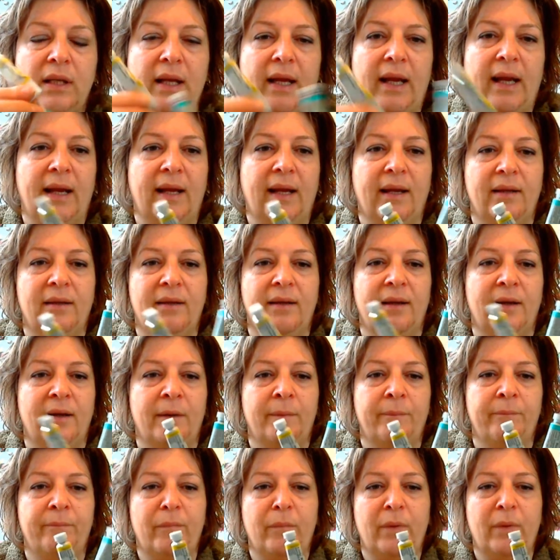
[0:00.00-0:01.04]
And,
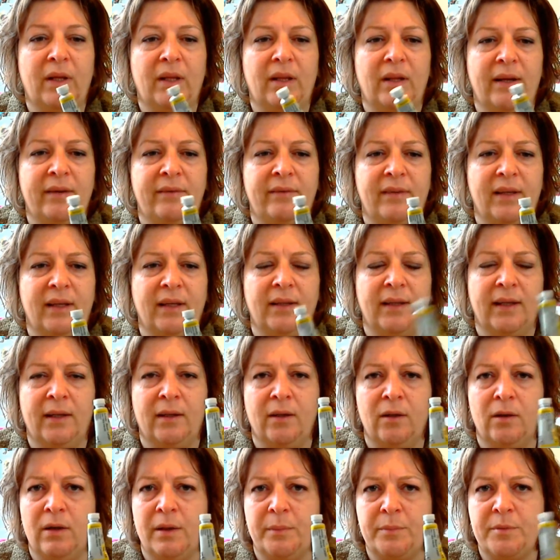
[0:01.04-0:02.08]
well, I think they
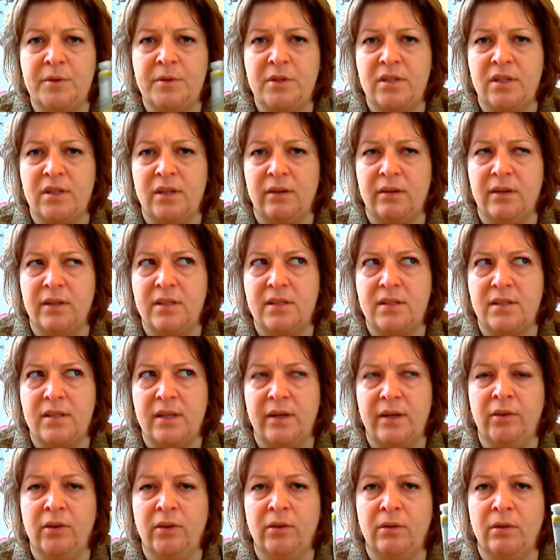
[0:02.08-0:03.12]
go up to series
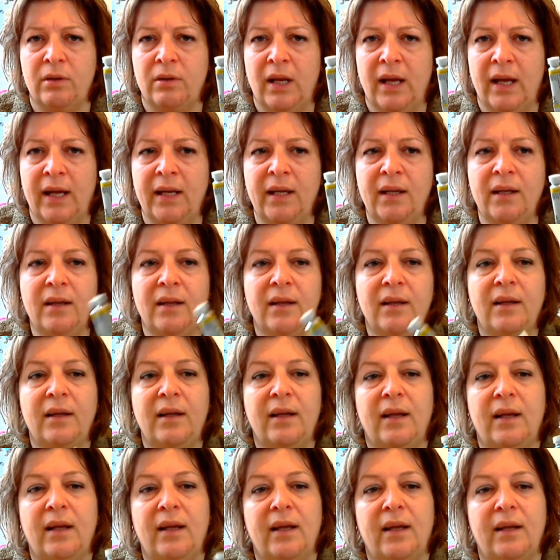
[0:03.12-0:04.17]
7 or 9.
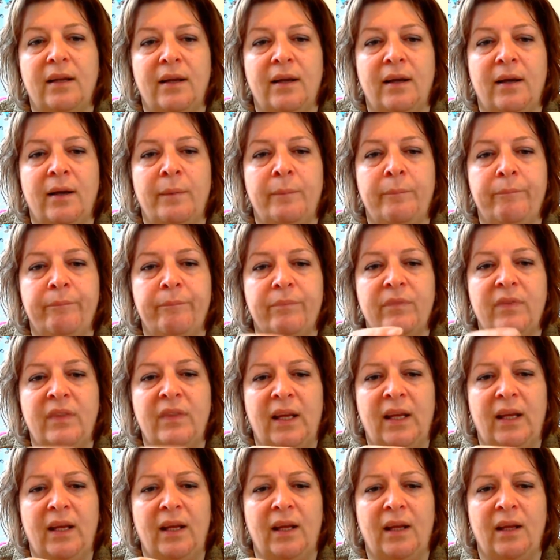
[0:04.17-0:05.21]
And I
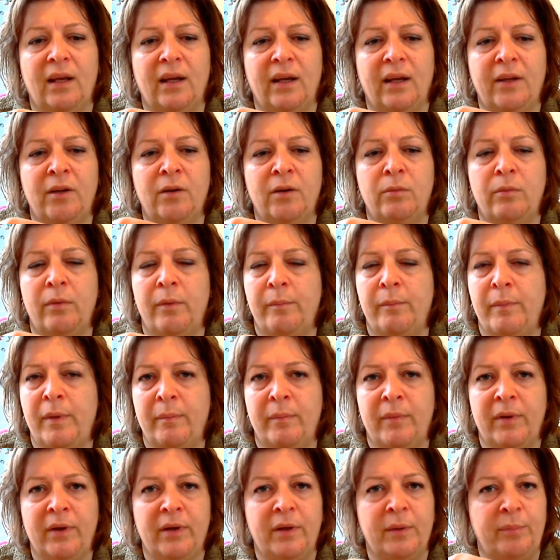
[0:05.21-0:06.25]
don't
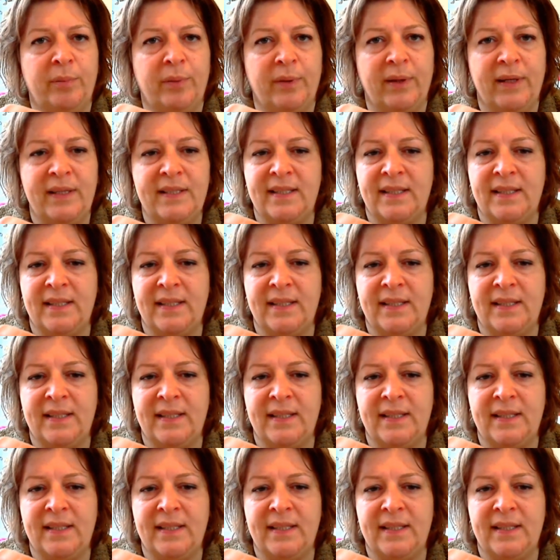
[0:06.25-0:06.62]
remember the price